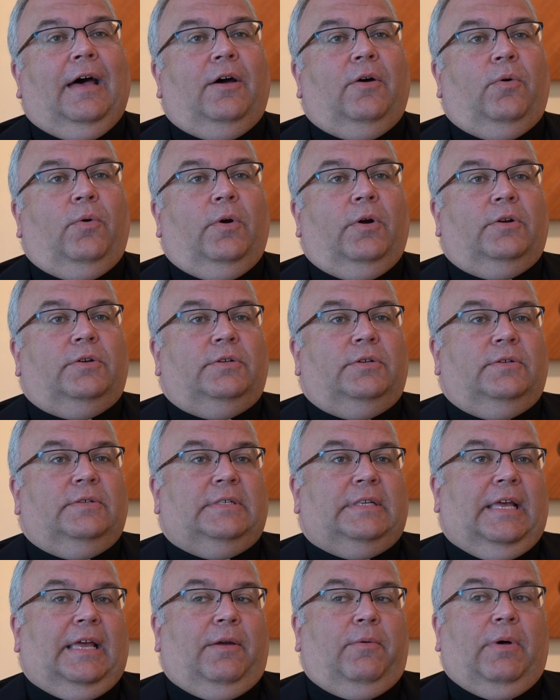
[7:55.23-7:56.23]
or to
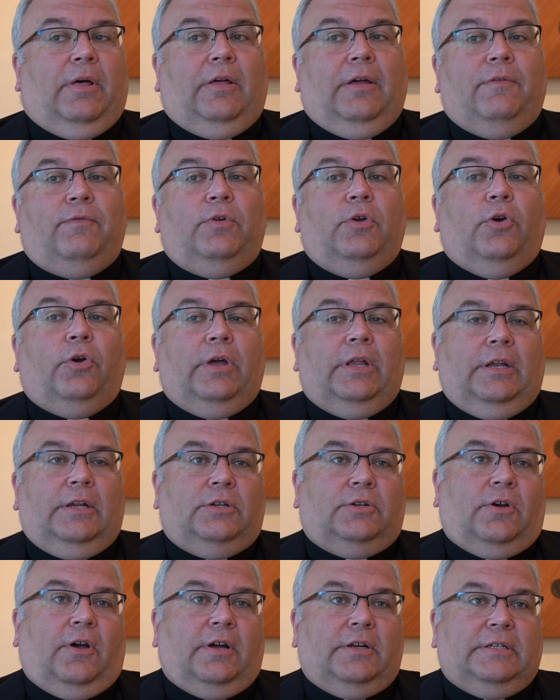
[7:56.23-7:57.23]
say, well, if you're going to
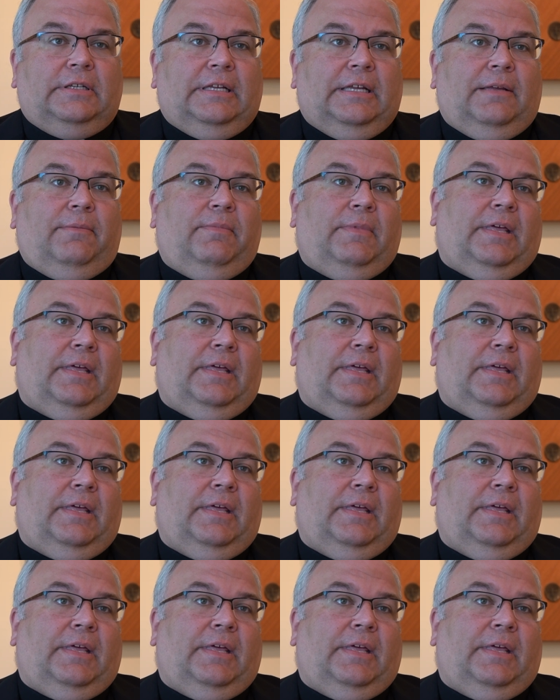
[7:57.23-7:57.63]
talk to him,